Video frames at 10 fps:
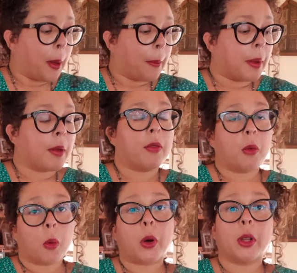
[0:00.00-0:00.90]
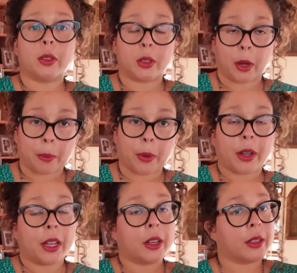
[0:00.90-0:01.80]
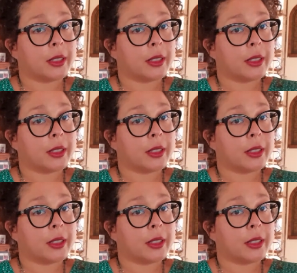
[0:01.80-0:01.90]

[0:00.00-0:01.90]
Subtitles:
Before you start burning your